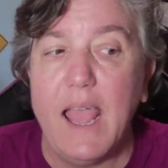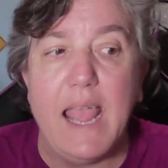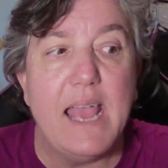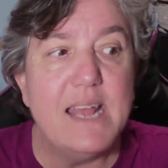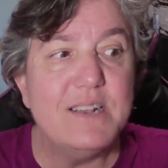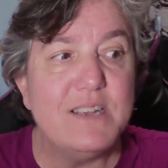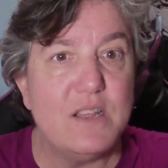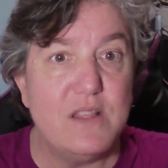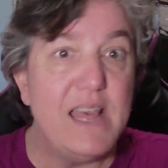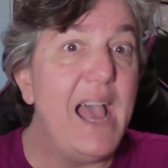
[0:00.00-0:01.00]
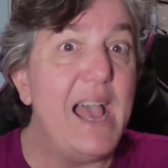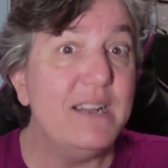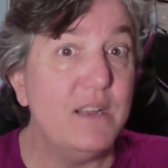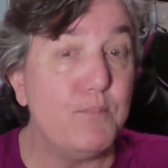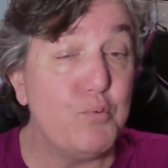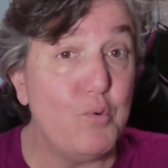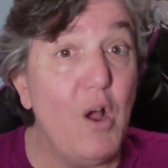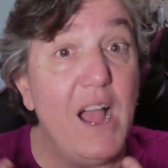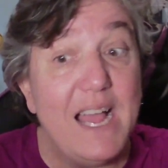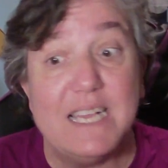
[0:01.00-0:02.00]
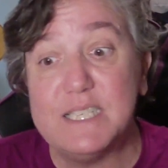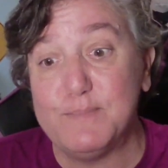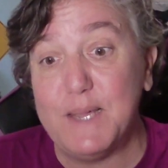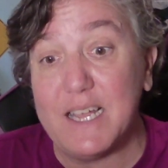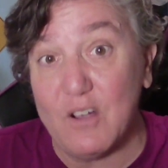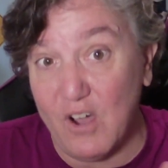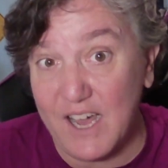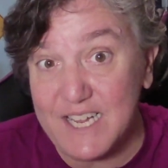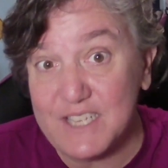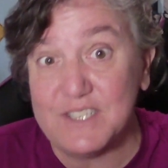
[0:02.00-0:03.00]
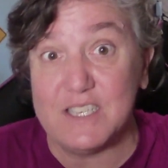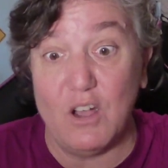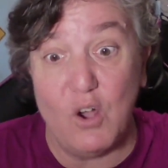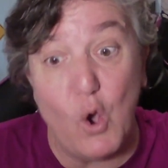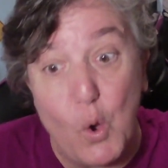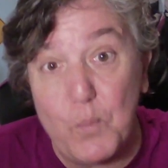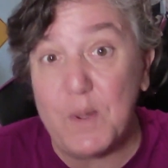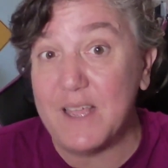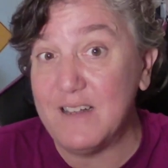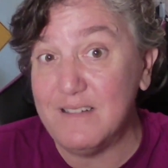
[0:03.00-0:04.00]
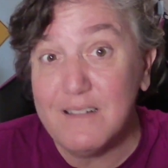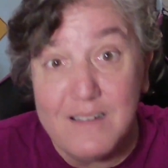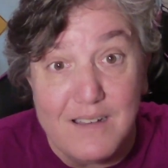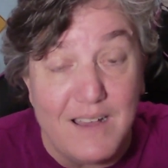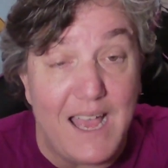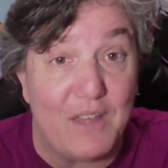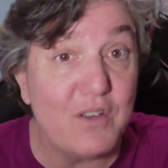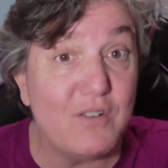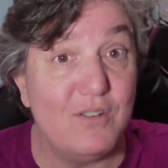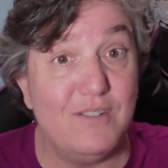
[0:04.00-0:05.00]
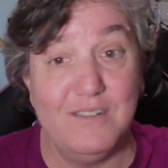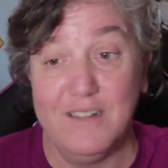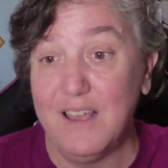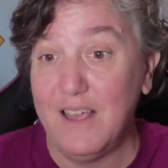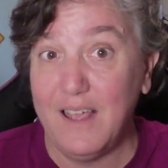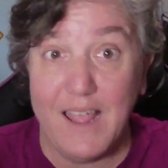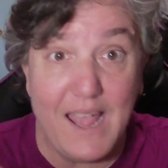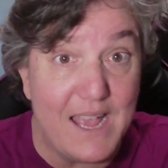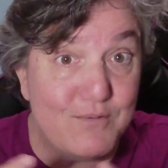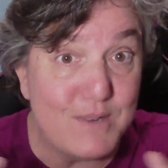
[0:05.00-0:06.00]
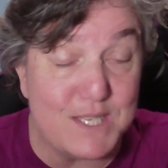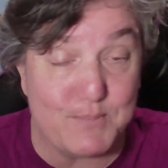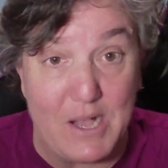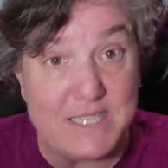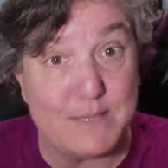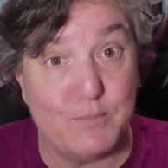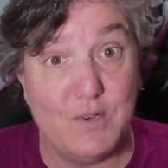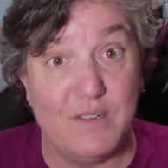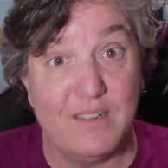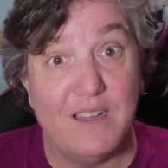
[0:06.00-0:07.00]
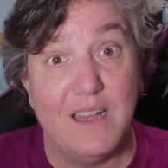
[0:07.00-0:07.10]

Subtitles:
and that prize being honest, open, ethical, and responsible